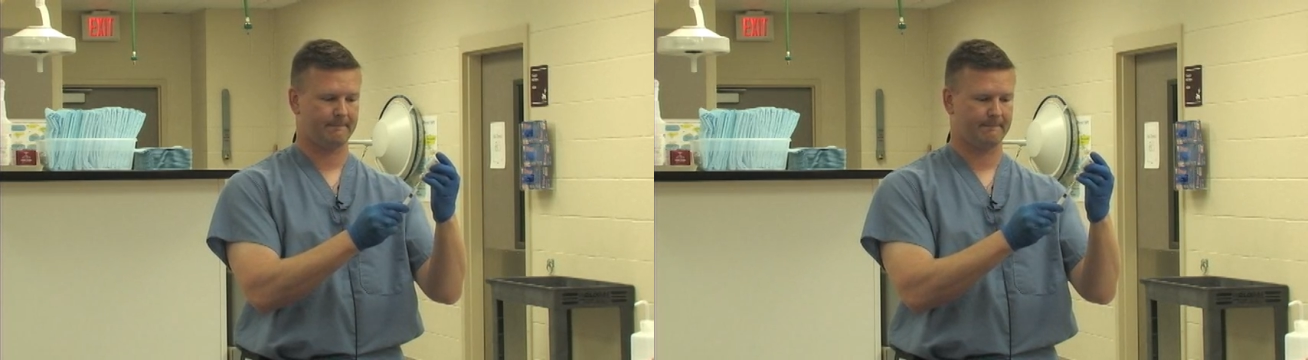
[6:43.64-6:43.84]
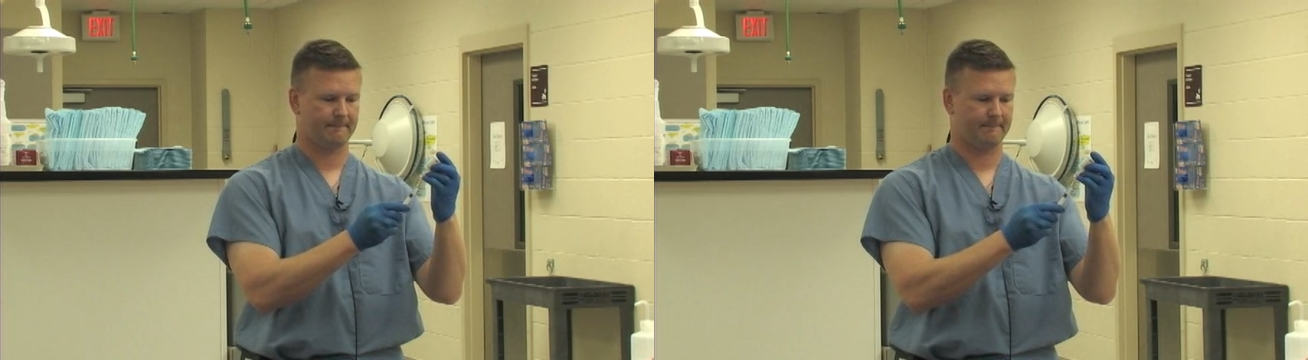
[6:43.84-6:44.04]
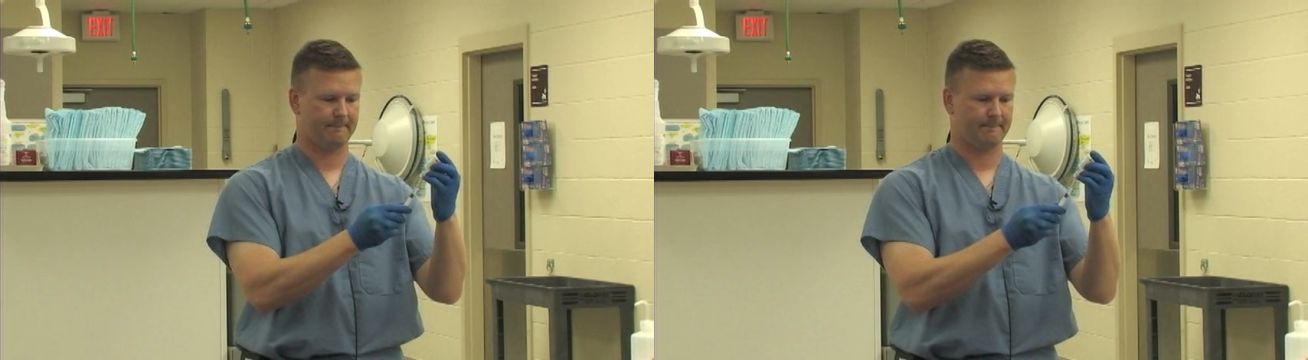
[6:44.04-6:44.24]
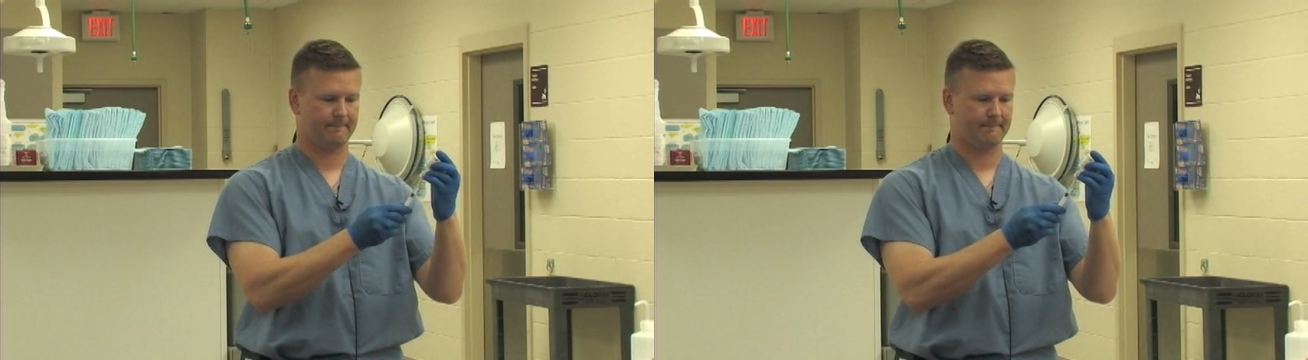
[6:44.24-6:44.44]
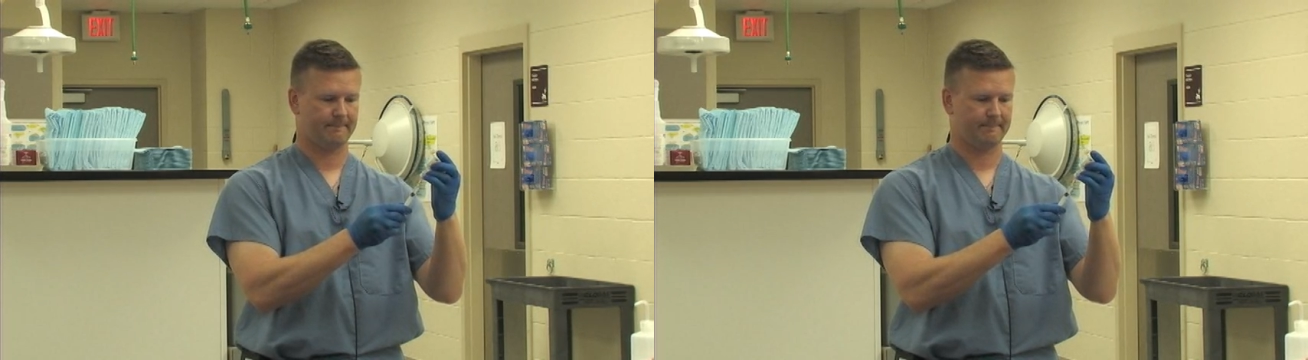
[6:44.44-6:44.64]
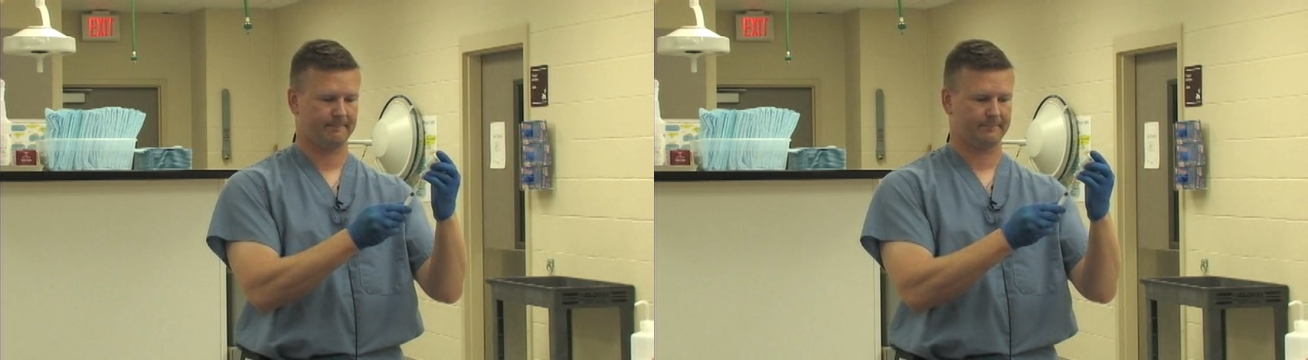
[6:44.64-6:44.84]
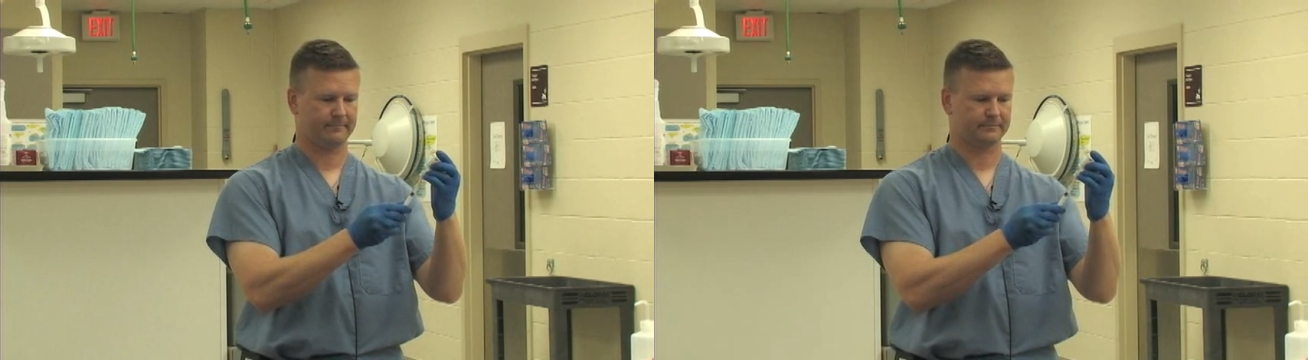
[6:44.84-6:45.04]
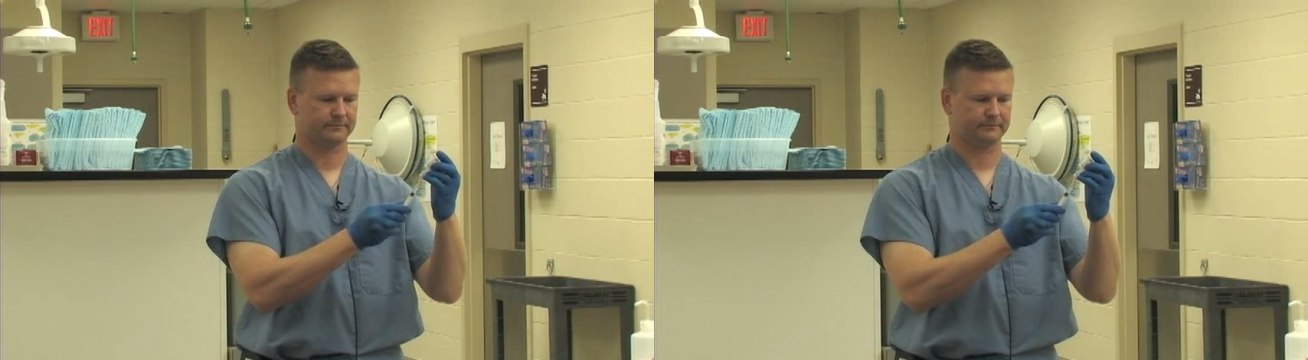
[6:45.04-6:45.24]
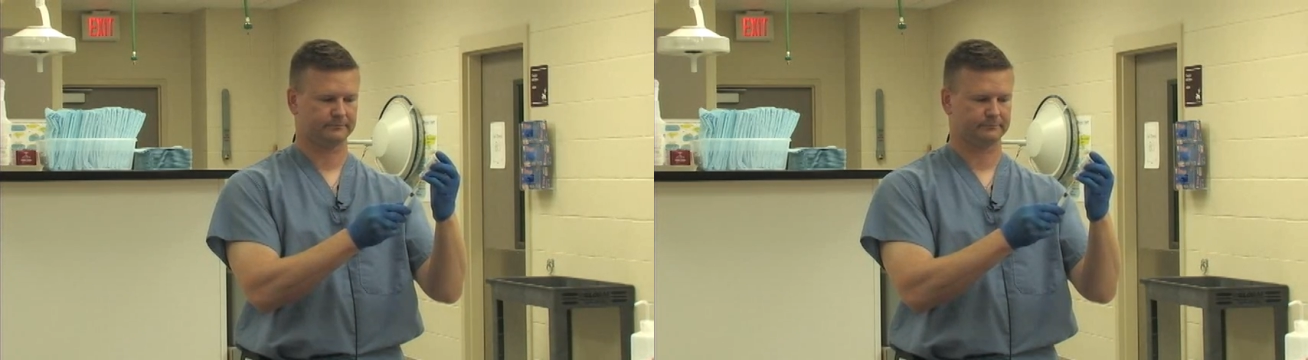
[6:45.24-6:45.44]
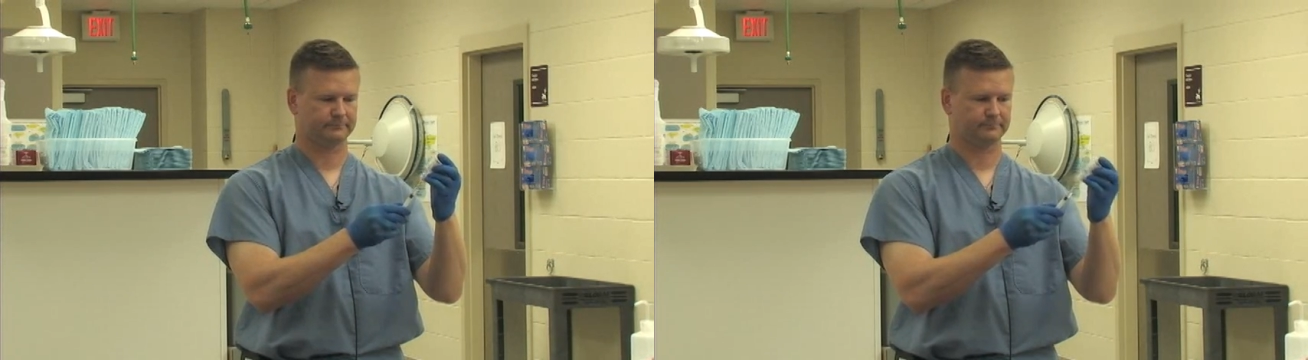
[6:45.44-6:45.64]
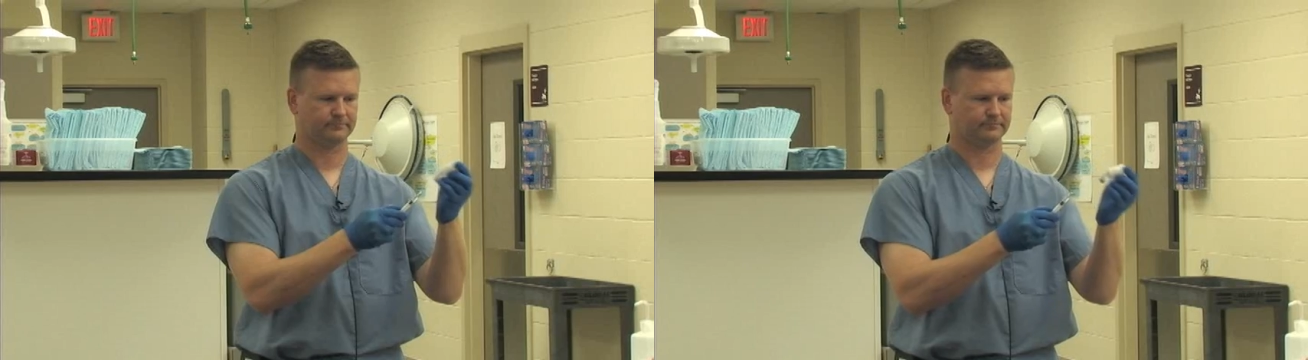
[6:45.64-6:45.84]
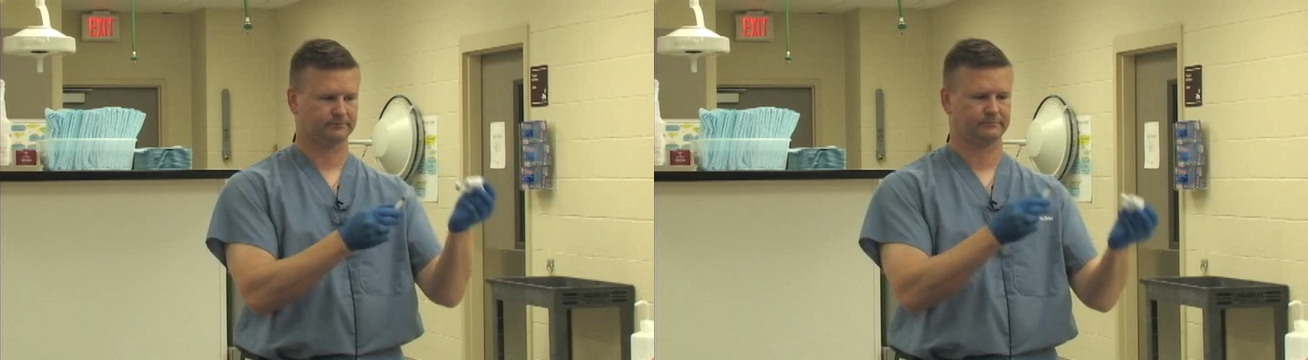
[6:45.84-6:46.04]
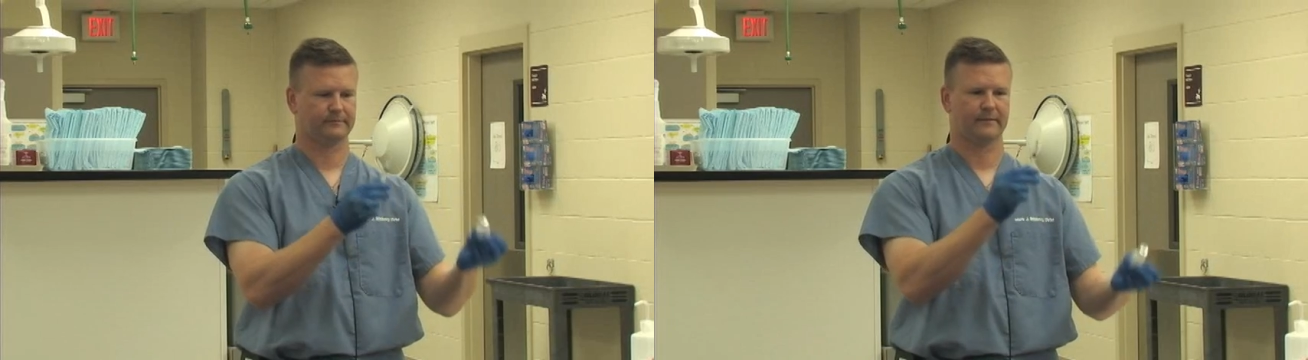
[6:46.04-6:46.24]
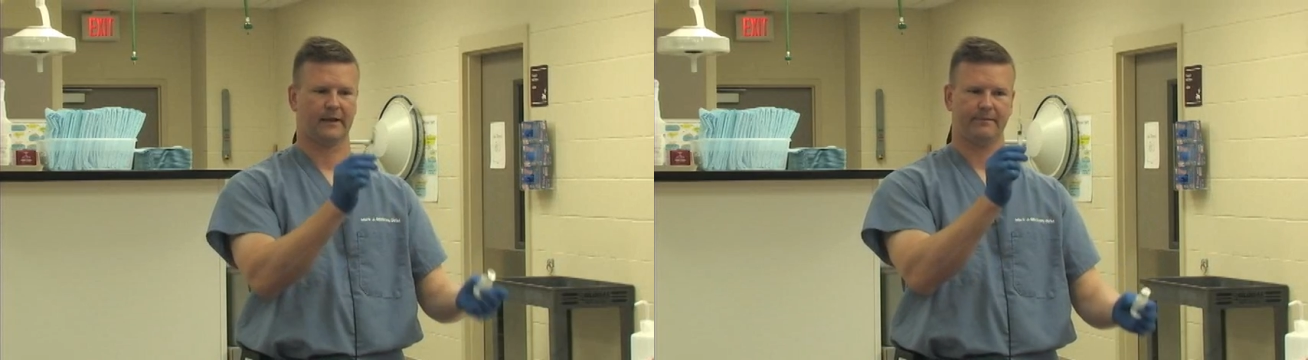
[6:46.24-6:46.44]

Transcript: Nobody speaks.